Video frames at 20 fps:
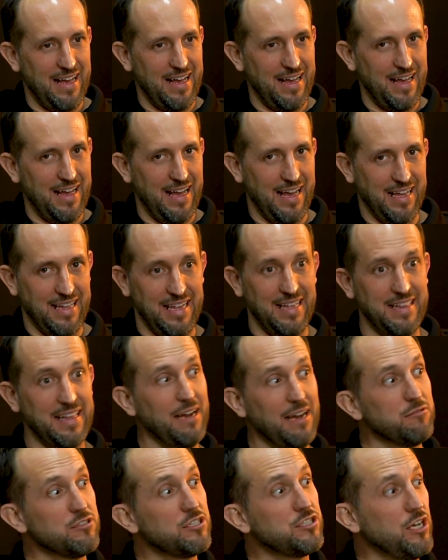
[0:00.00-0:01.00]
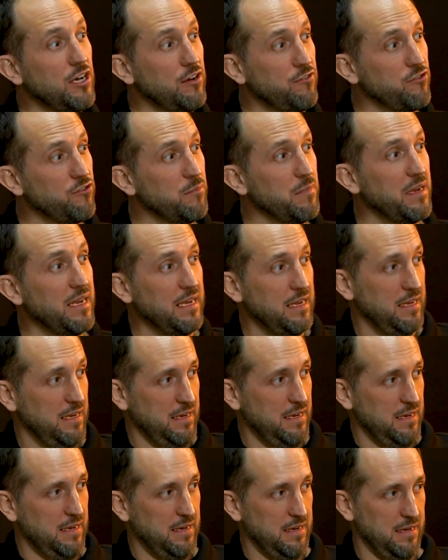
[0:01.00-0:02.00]
and that was tough for me.
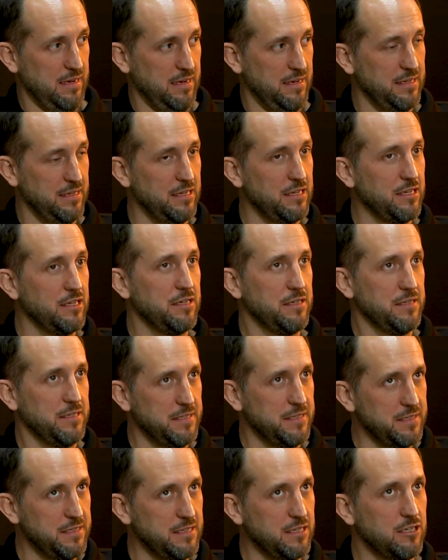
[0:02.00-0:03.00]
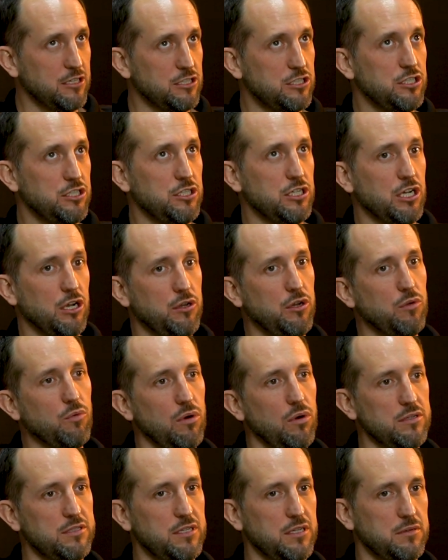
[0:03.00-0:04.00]
Yeah, because you
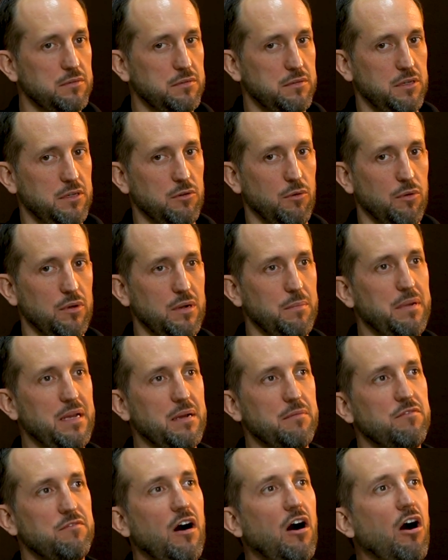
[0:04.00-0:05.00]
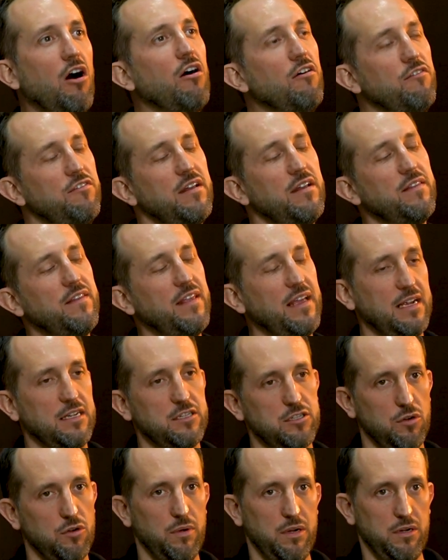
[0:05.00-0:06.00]
want to be involved in
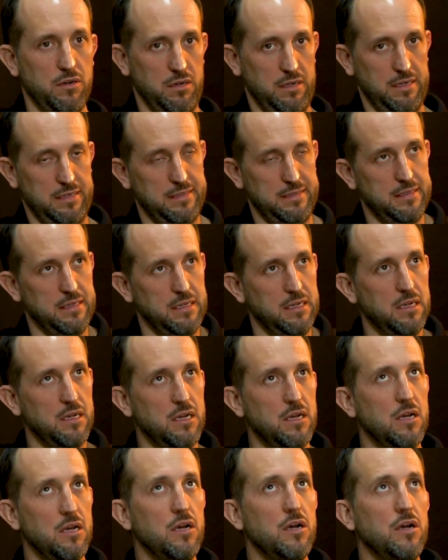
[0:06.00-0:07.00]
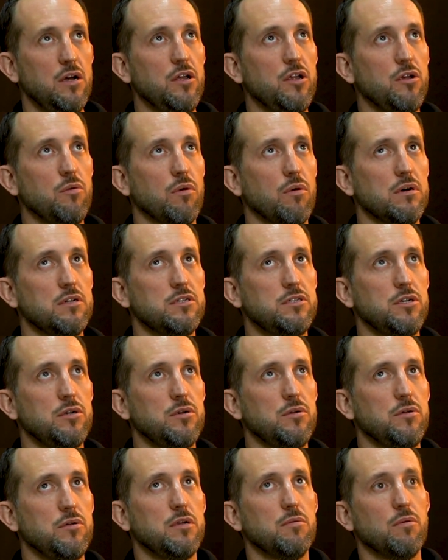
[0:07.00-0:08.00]
things going on. You want
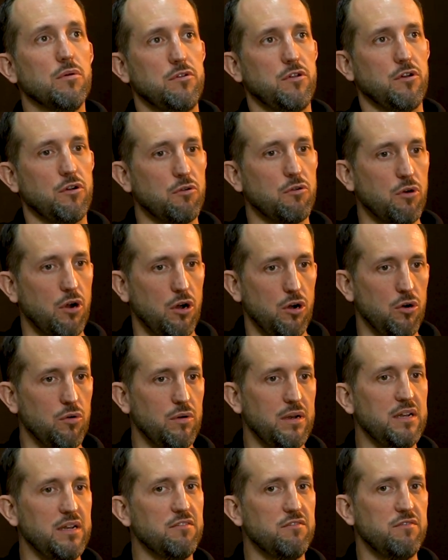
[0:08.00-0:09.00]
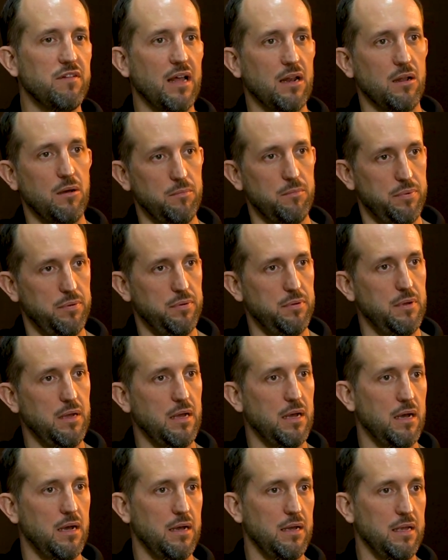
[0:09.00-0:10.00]
to grow and develop,
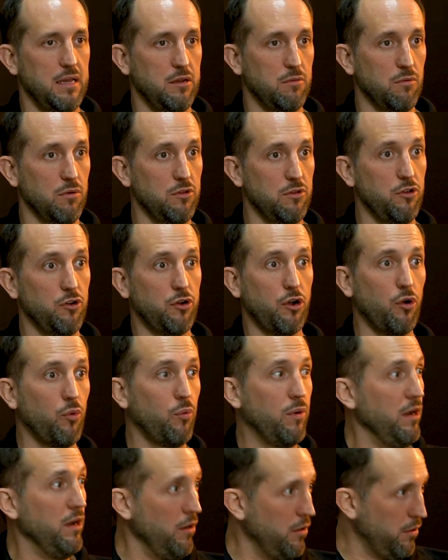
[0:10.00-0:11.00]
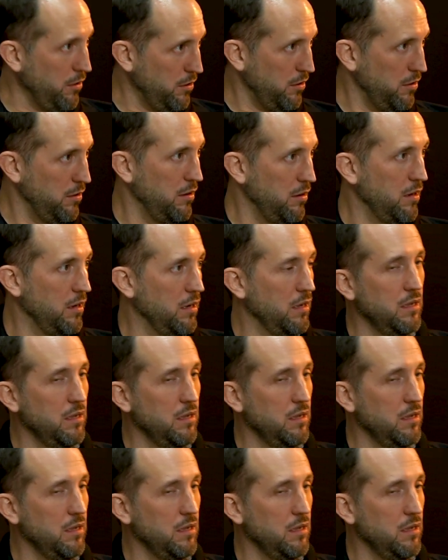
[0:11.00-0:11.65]
and you want your career. Yeah.